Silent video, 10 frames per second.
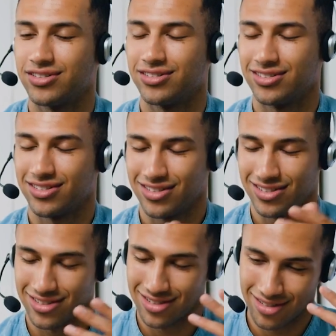A
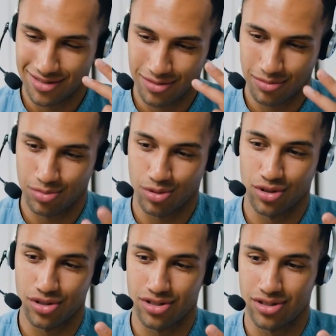prospect-centered approach
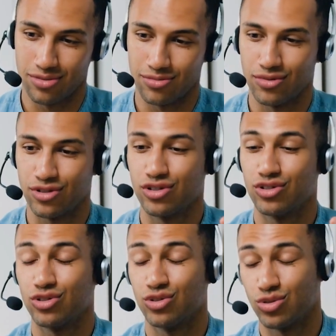aims to help your
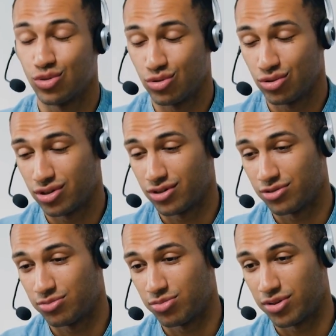future customers
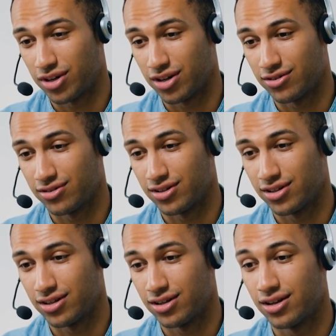solve their problems
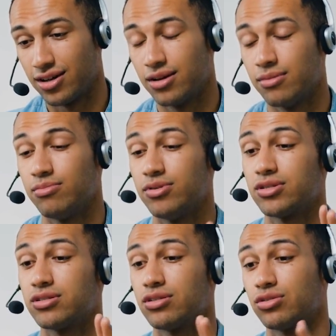and reach their
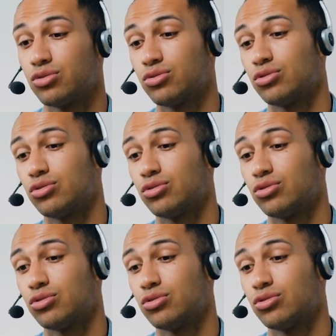goals.